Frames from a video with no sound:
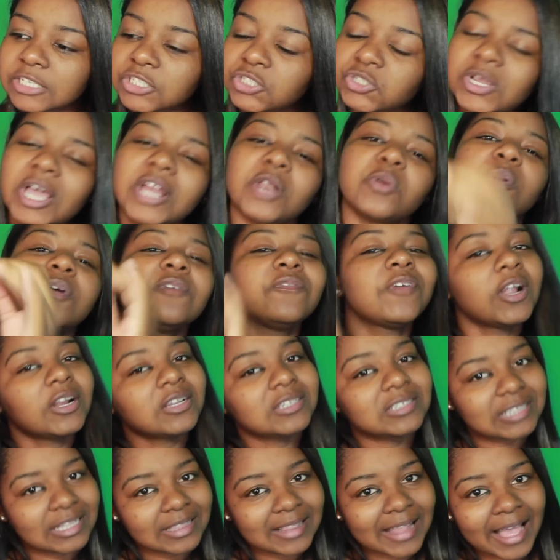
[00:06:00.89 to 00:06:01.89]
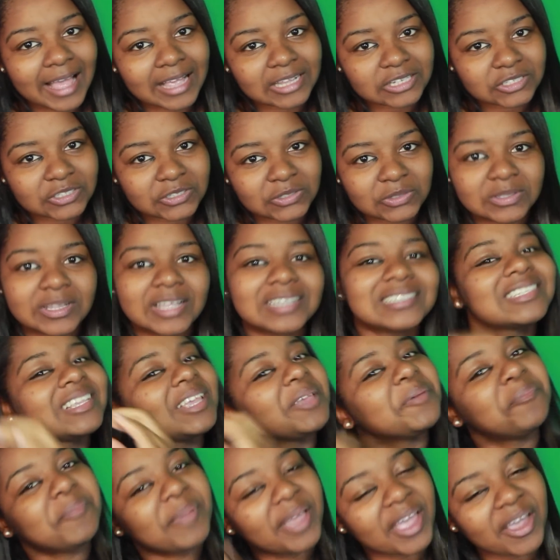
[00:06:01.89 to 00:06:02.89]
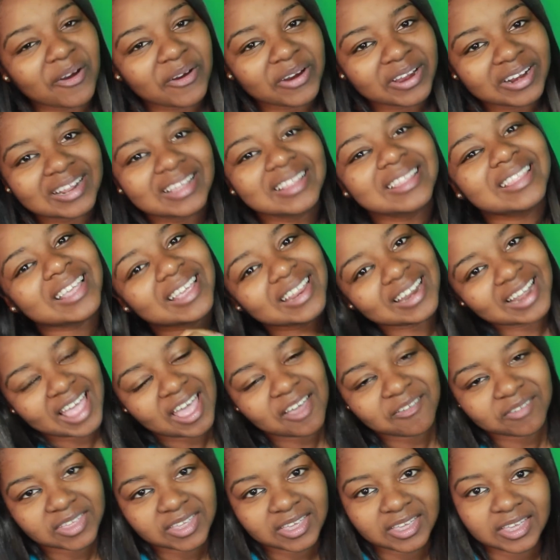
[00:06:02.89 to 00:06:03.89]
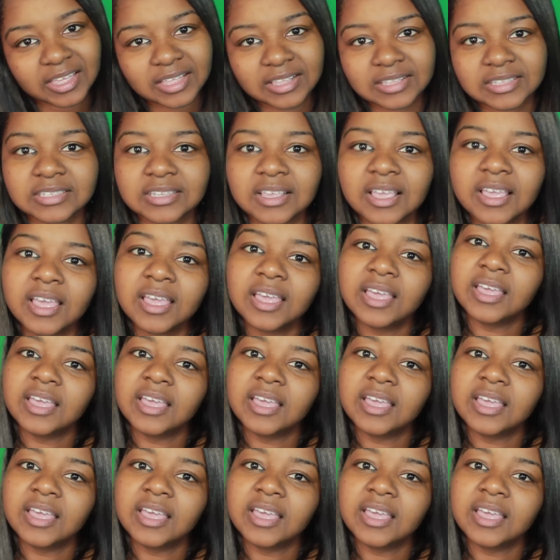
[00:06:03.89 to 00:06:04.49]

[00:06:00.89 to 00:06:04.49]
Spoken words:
Let's try to reverse the last two. Let's get married and then have kids.